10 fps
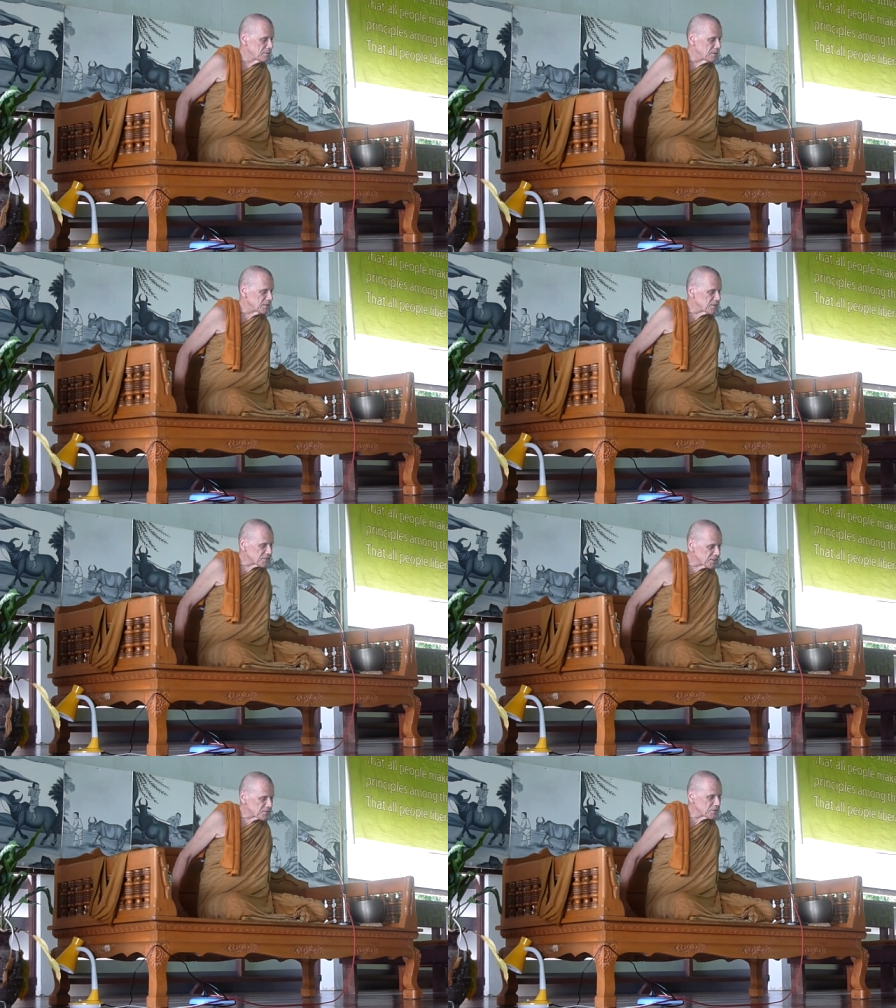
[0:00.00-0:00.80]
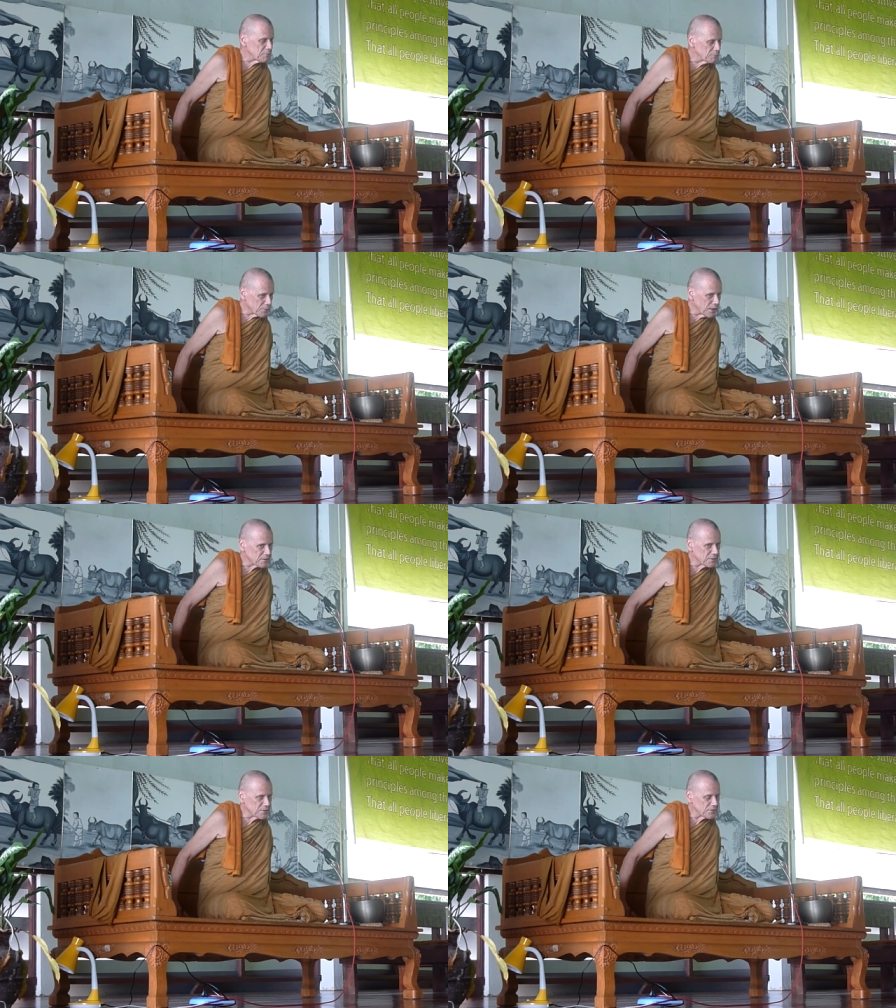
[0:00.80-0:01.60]
any system of
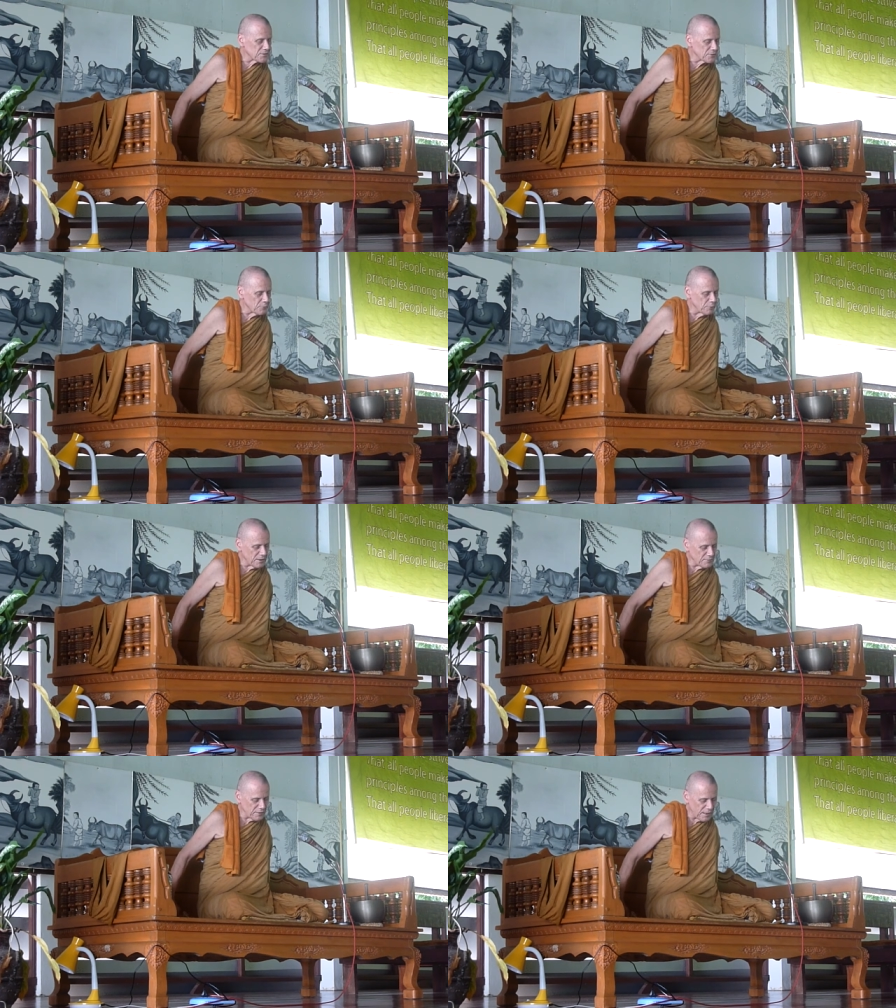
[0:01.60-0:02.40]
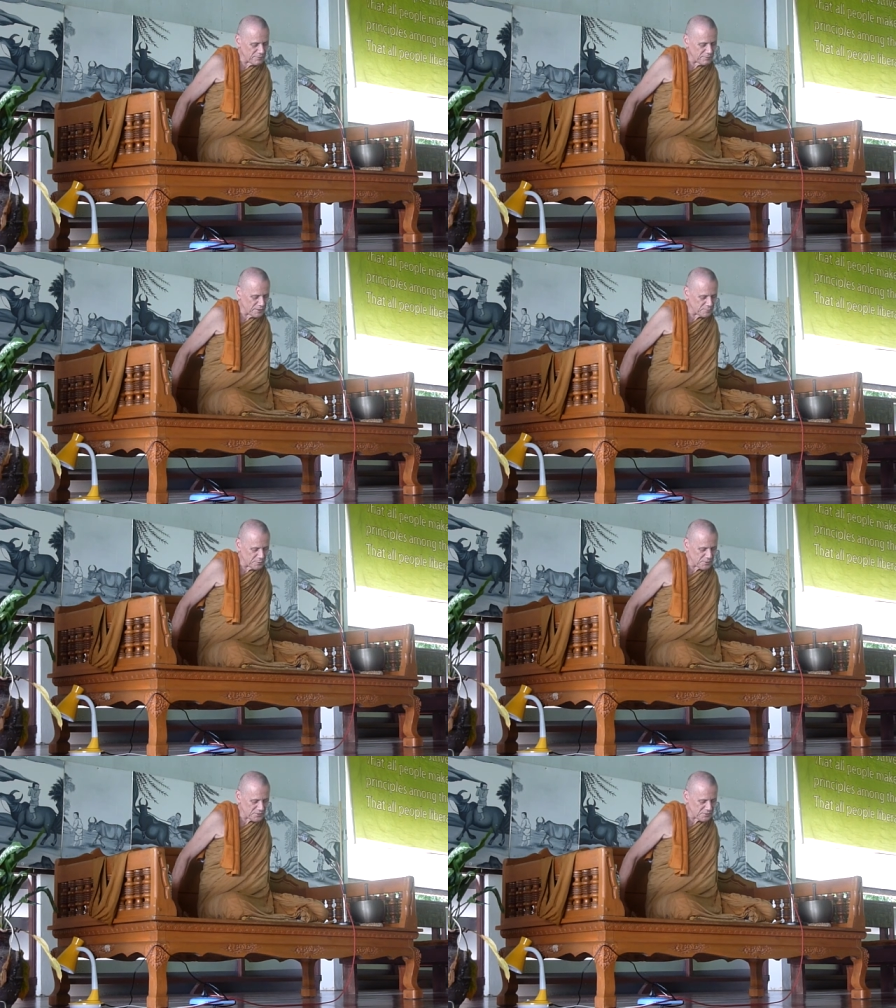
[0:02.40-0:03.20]
practice or way of life like
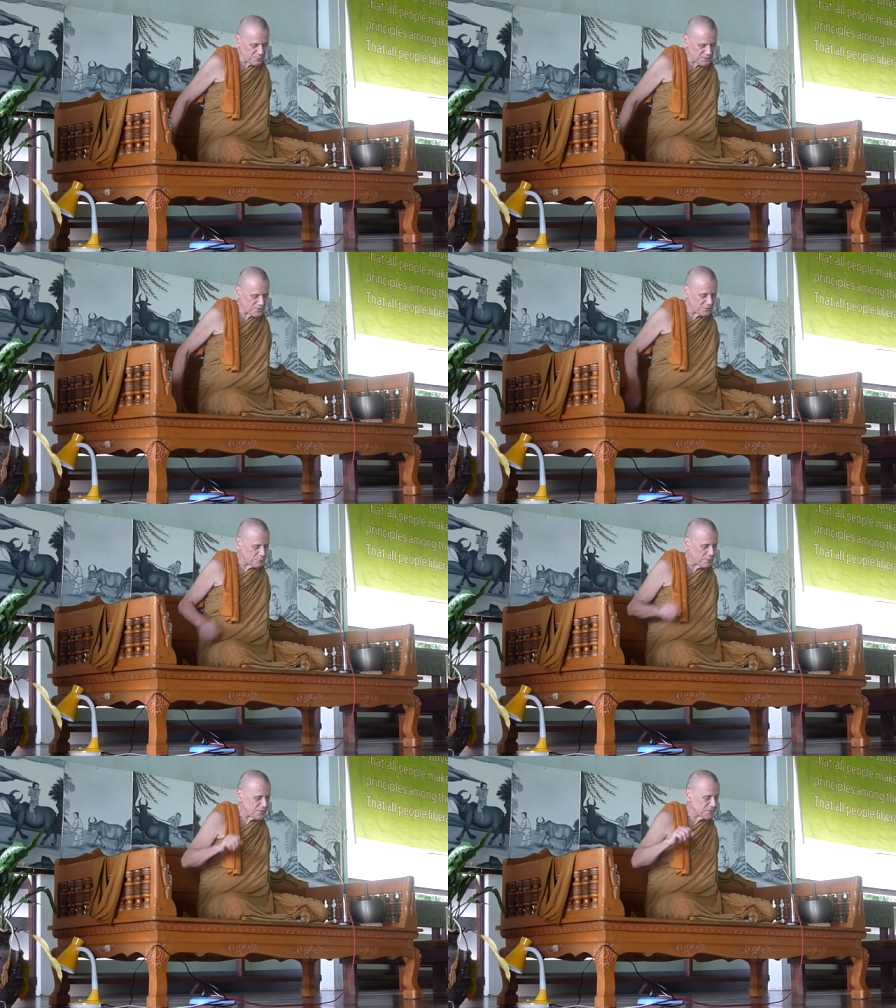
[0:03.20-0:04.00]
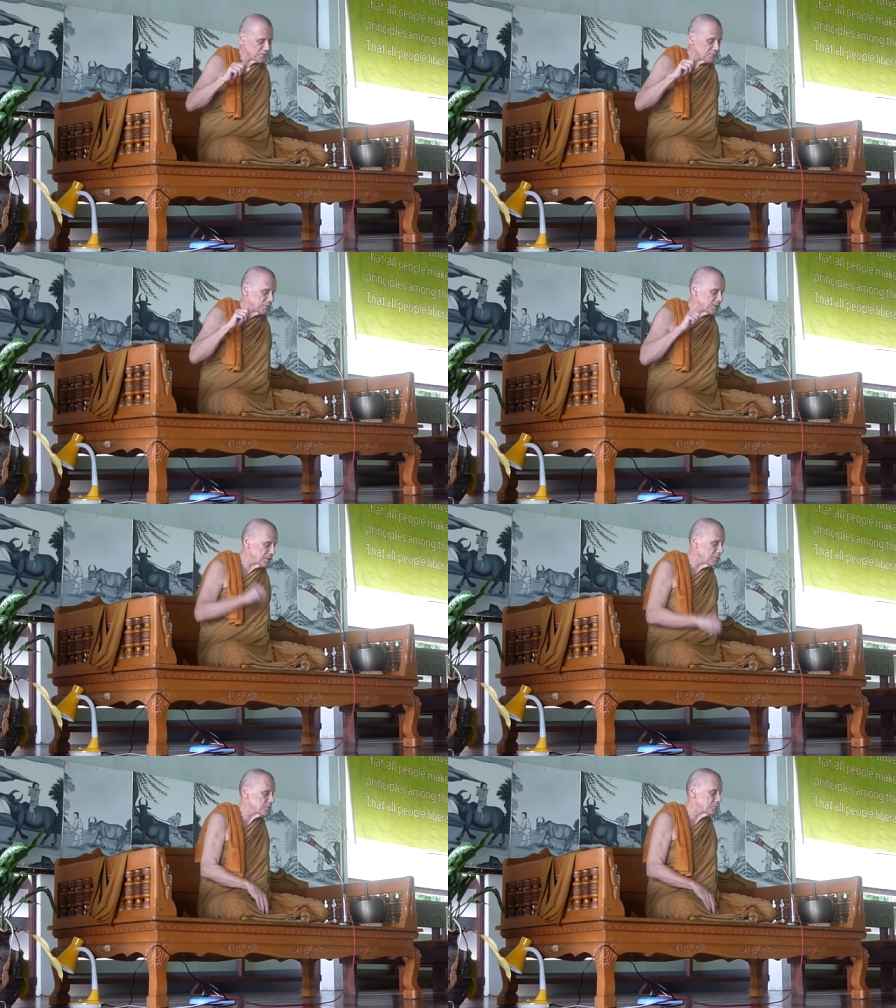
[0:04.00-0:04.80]
Buddhism, once it arises and
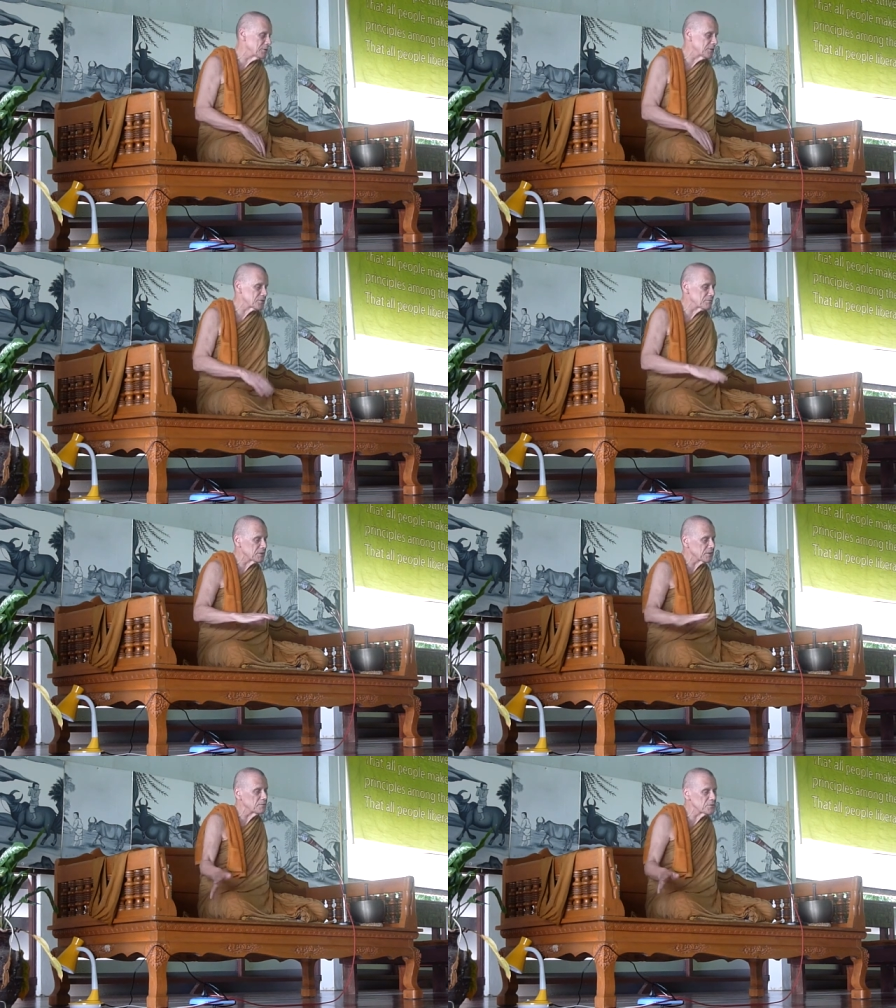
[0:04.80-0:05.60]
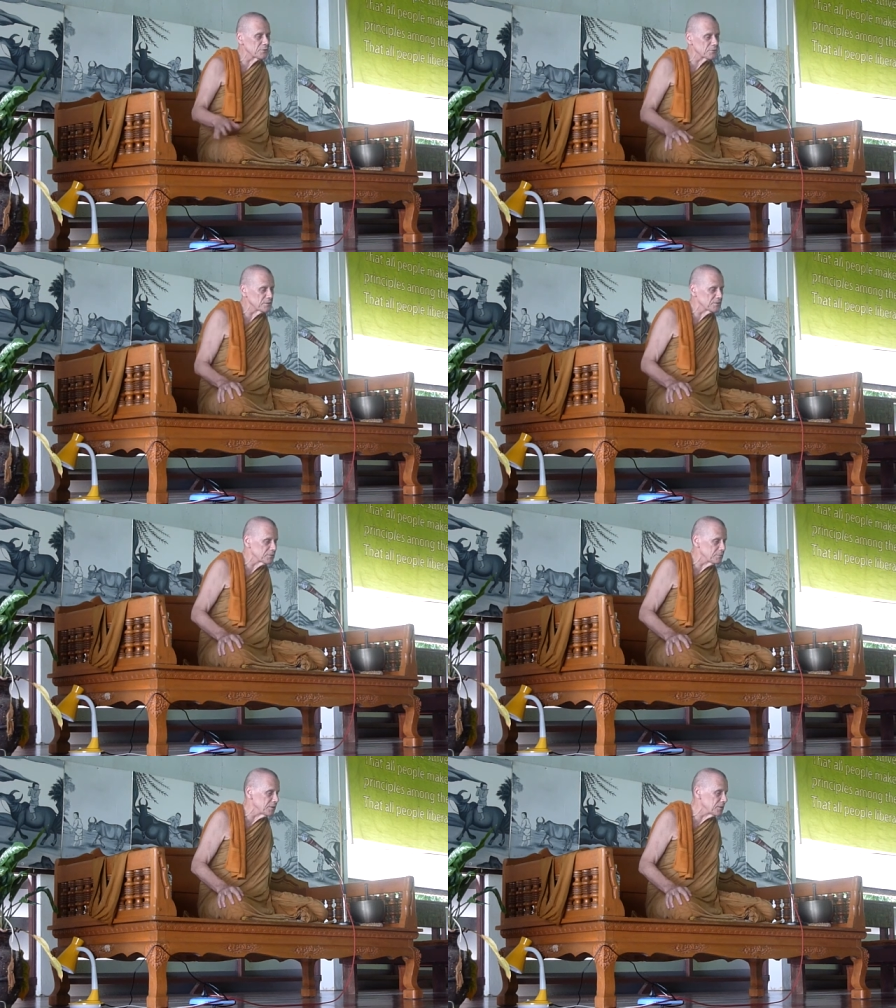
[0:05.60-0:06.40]
becomes a religion, becomes useless
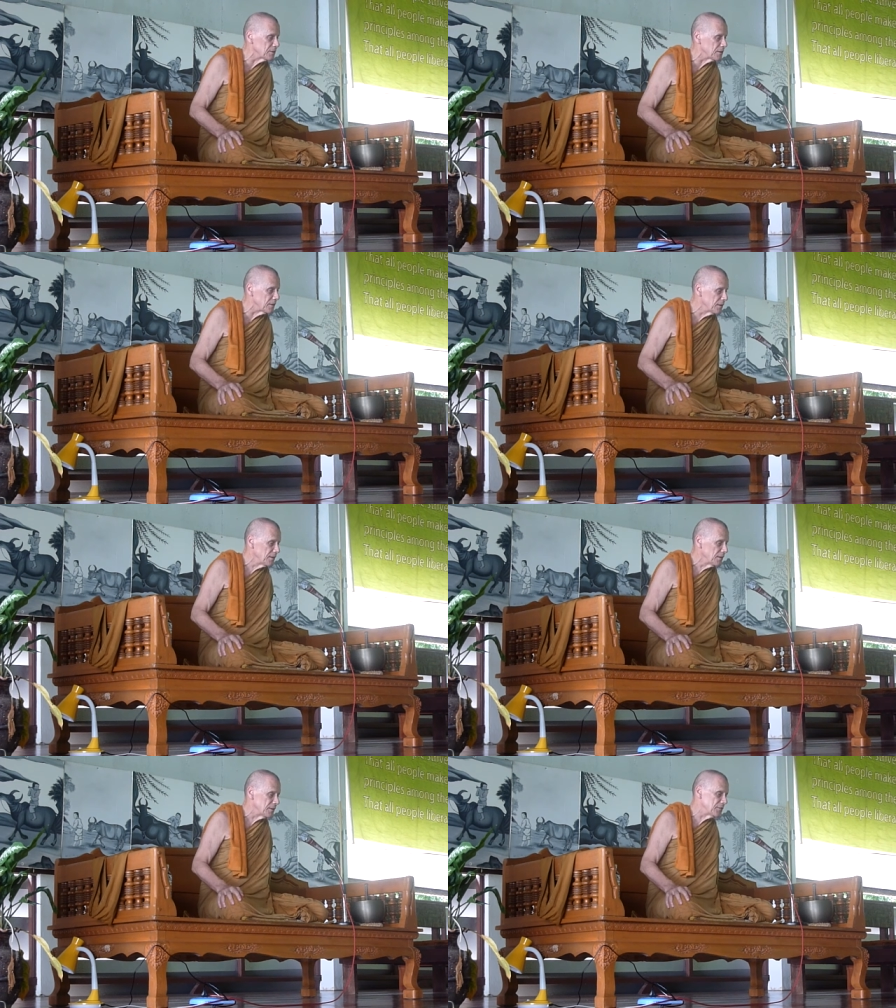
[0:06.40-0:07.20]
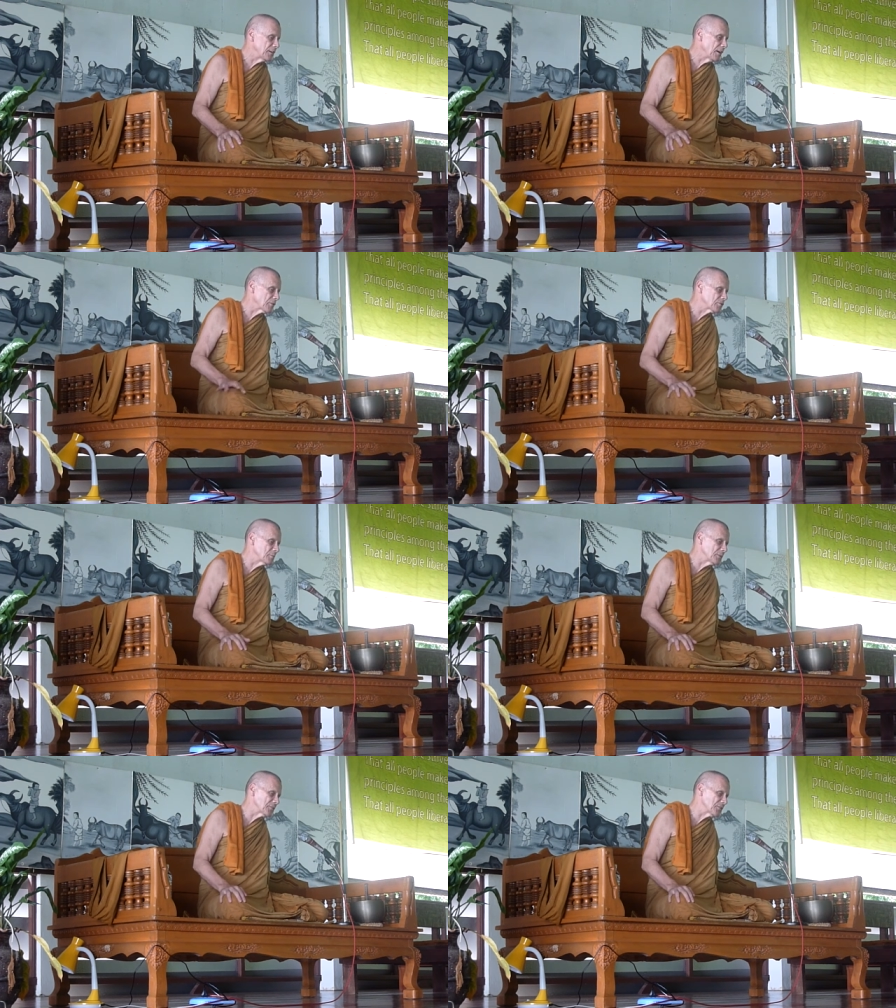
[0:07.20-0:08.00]
immediately in the
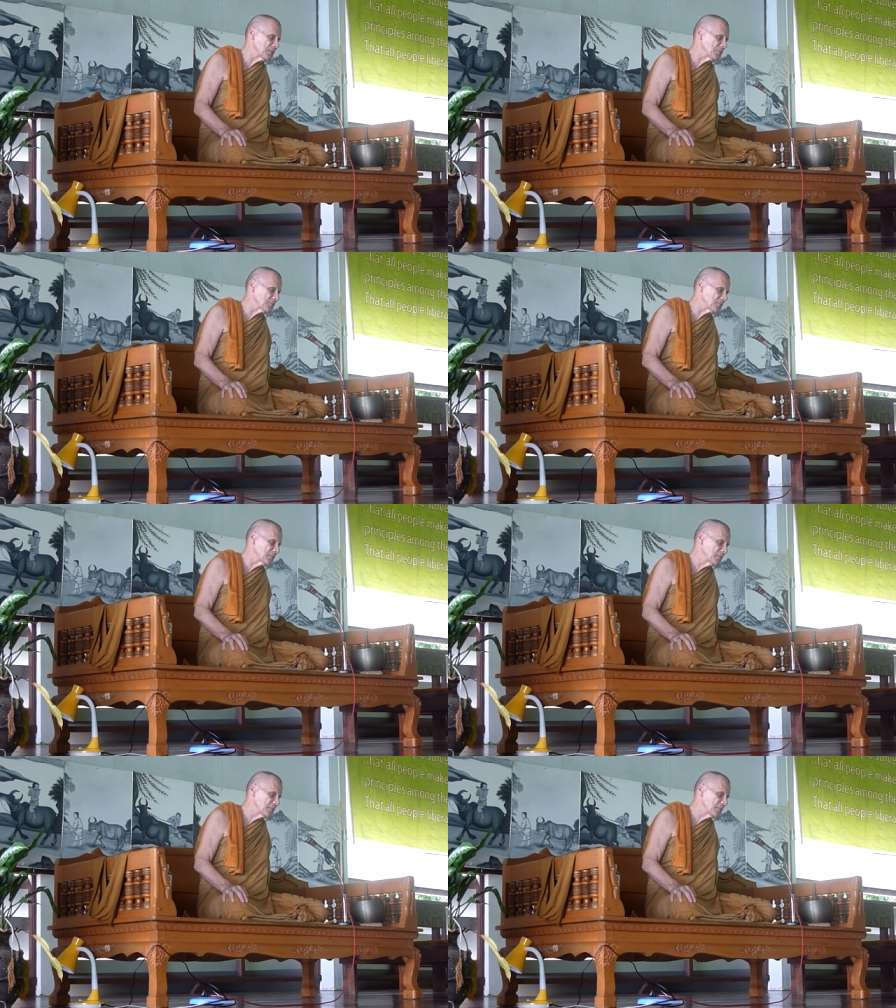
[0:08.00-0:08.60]
ultimate sense.